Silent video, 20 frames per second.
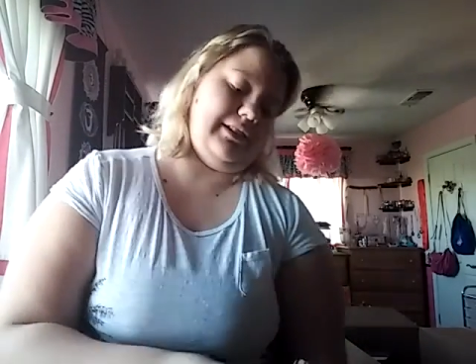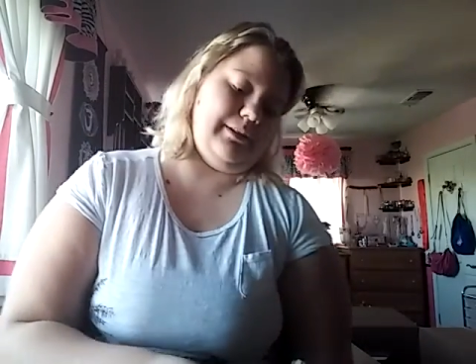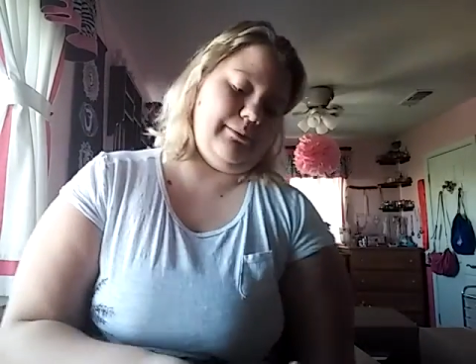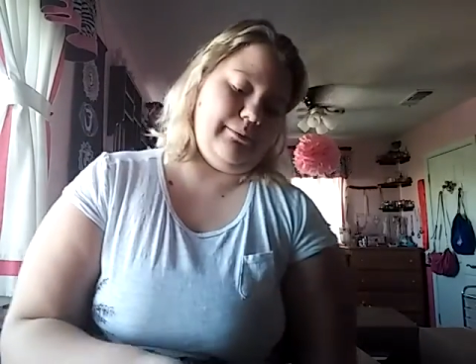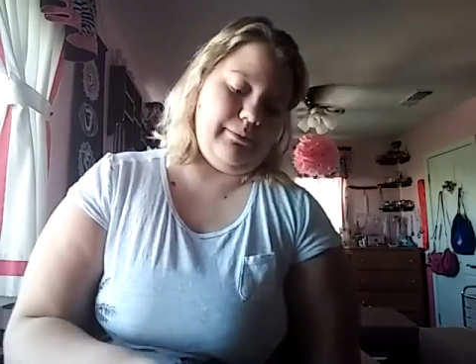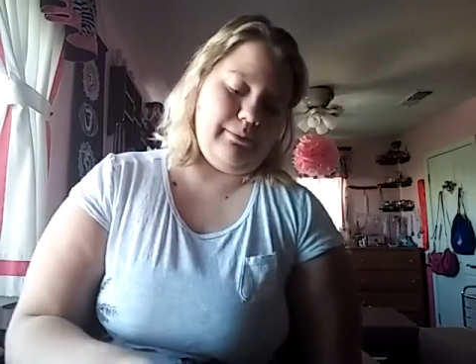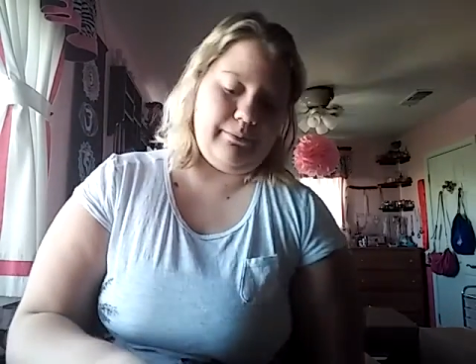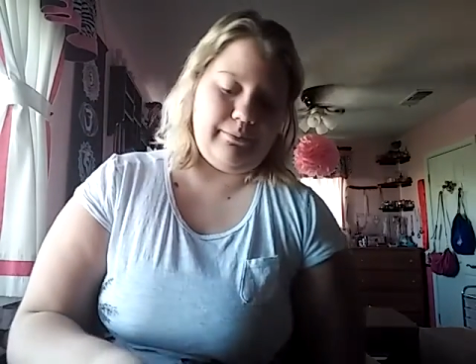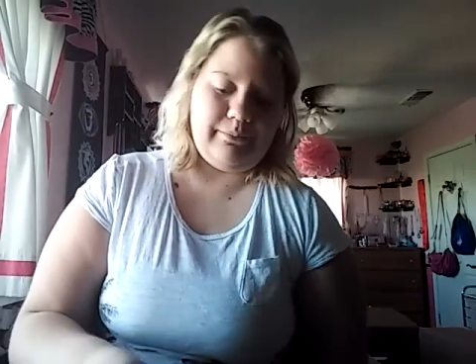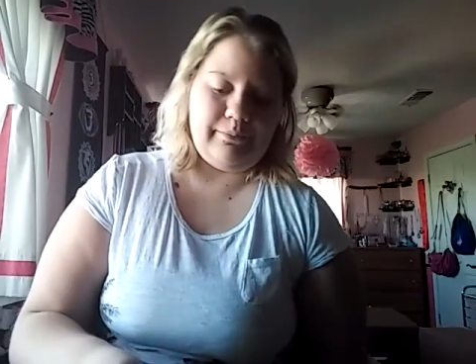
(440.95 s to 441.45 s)

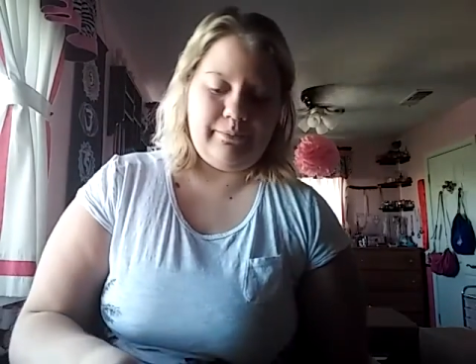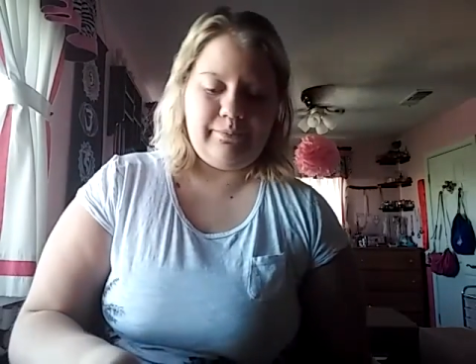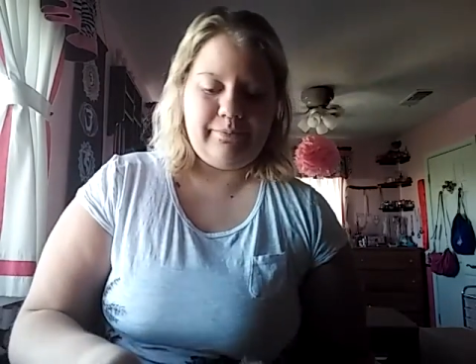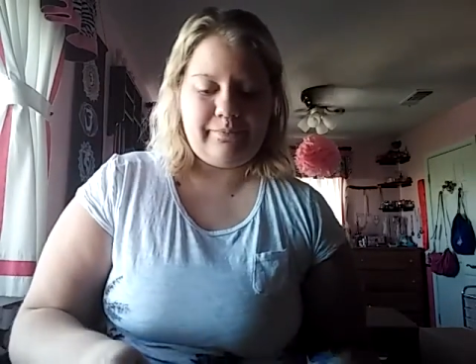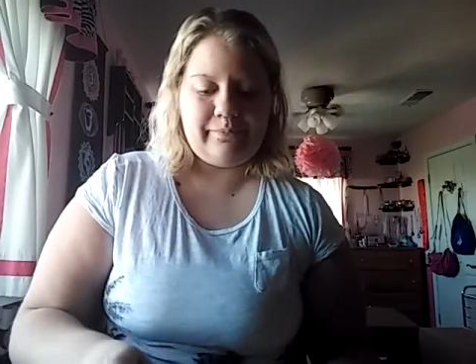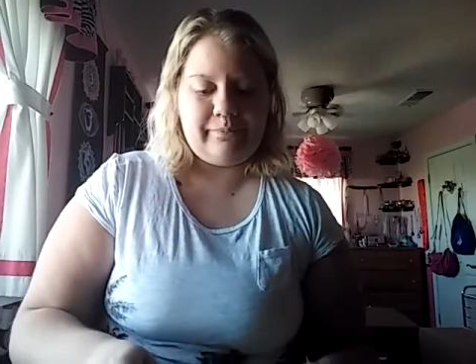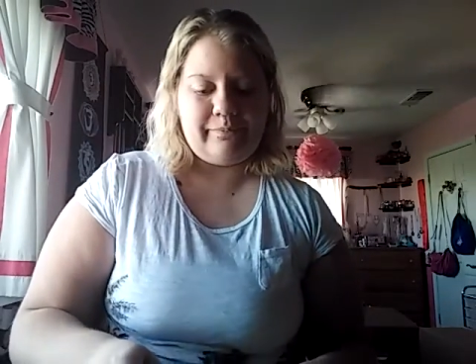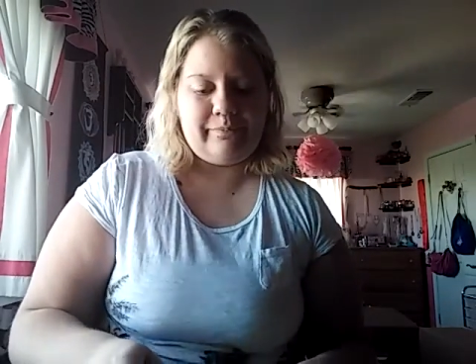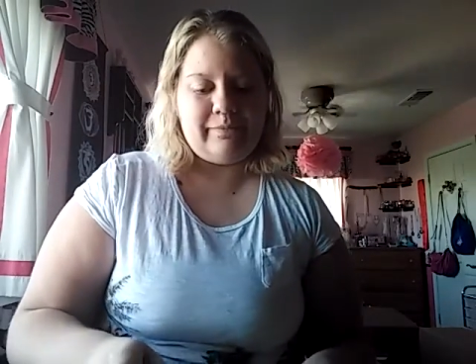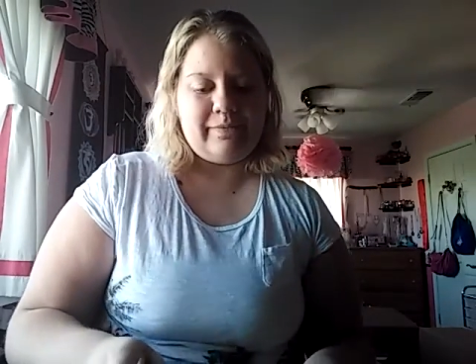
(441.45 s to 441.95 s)
them.
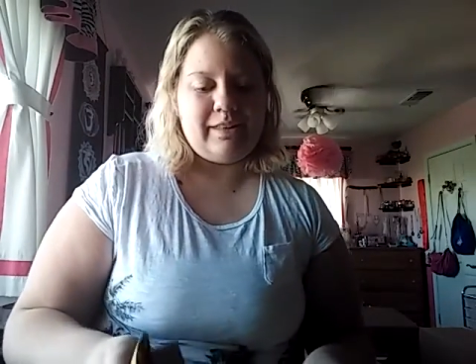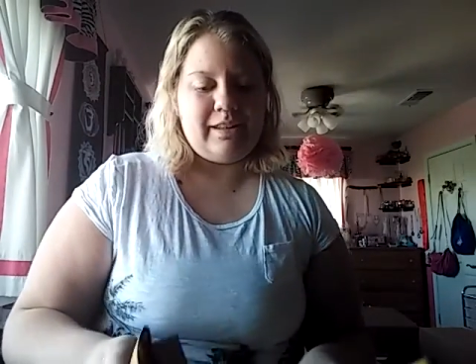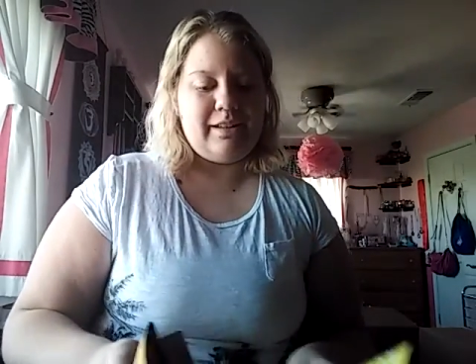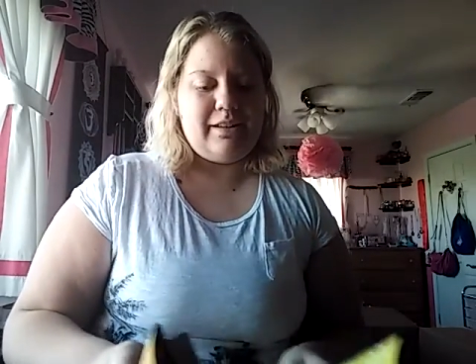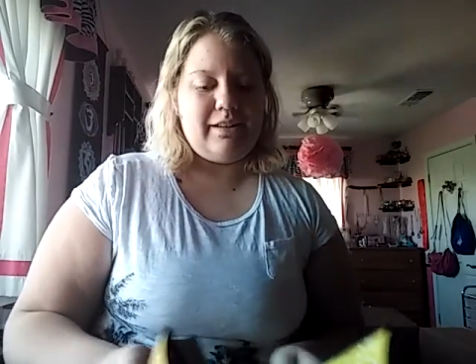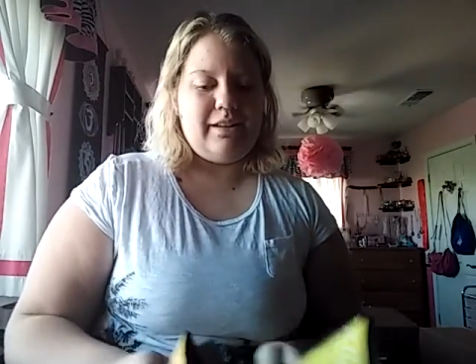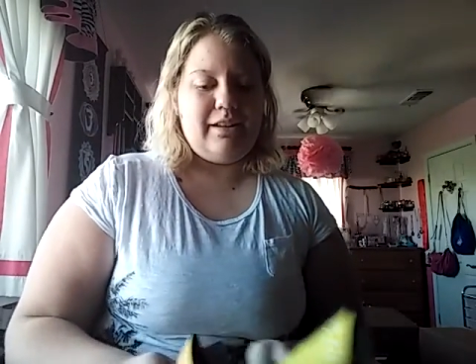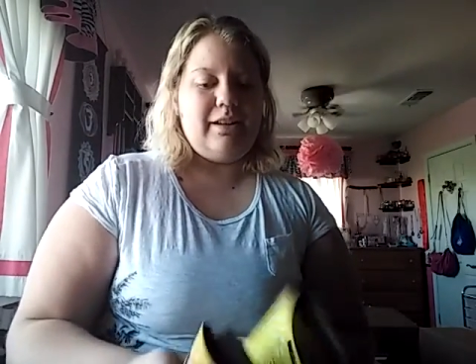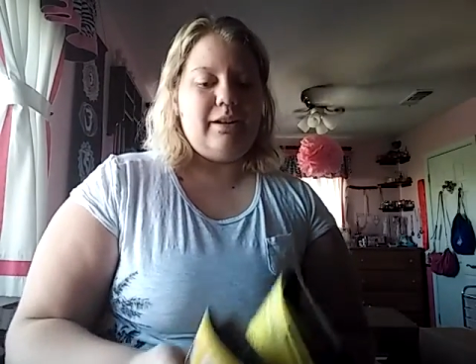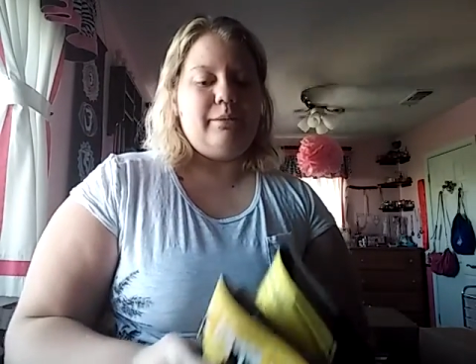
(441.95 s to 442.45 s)

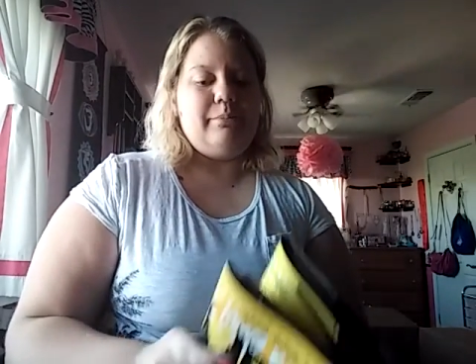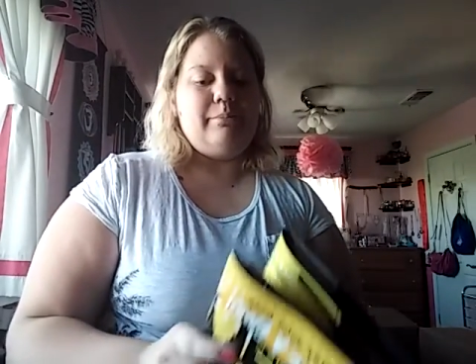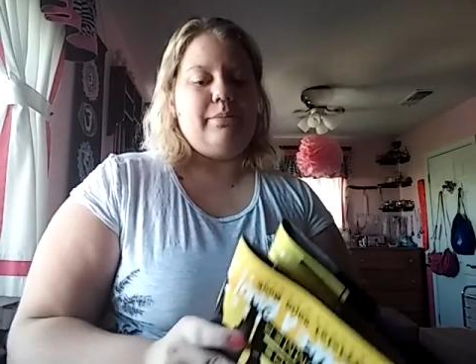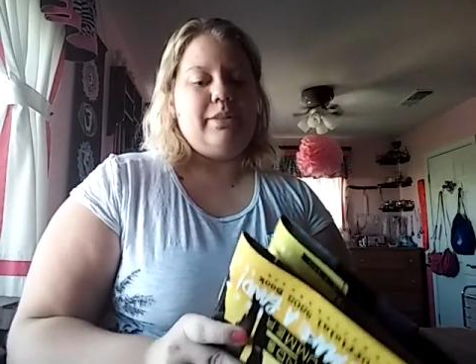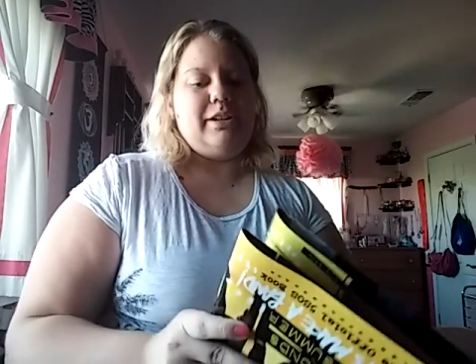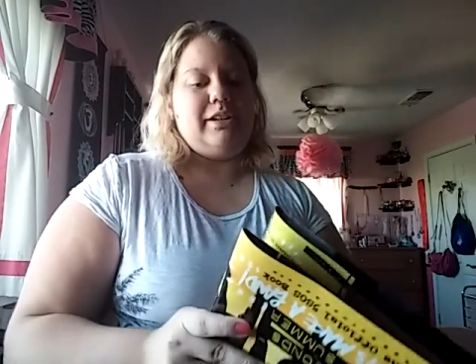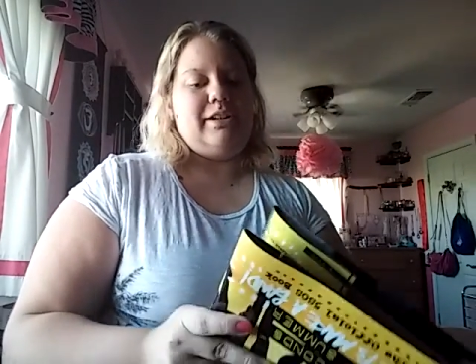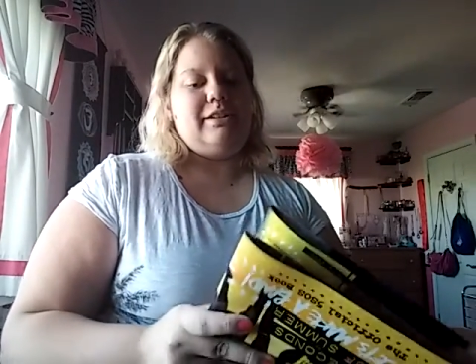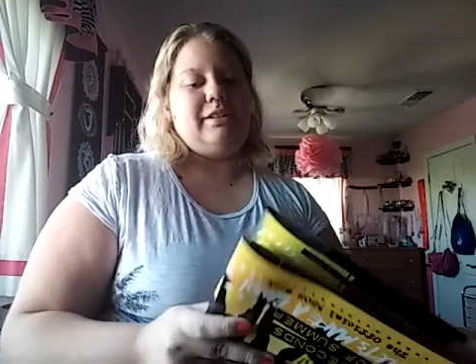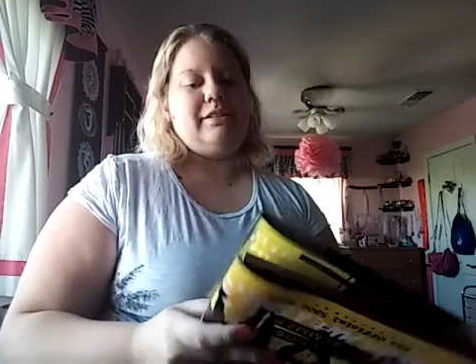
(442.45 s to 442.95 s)

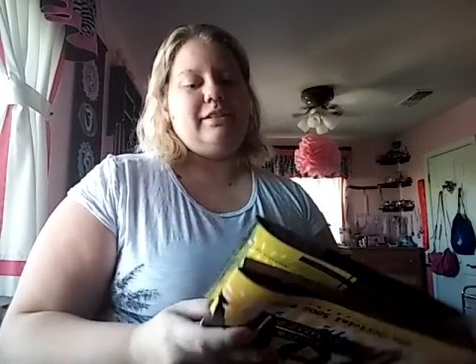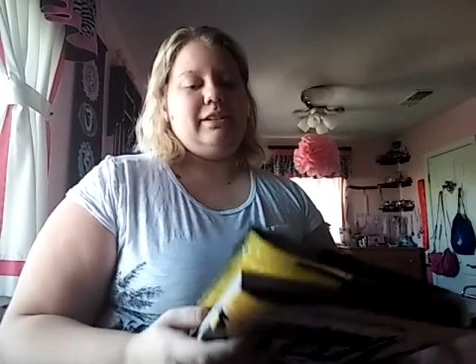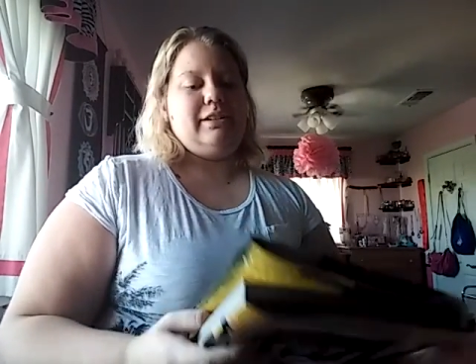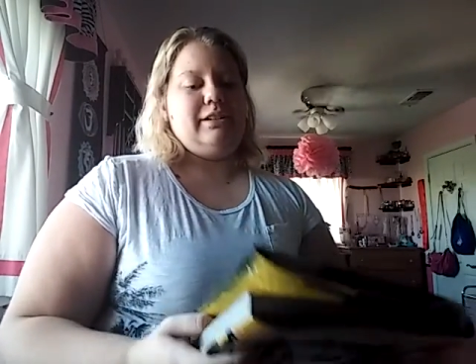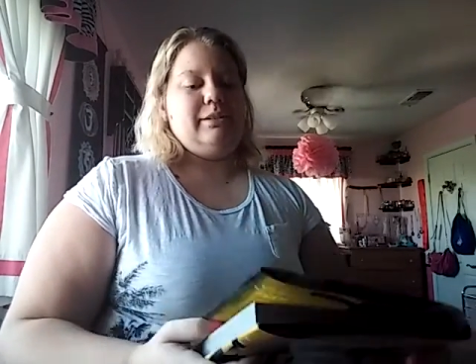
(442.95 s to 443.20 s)
But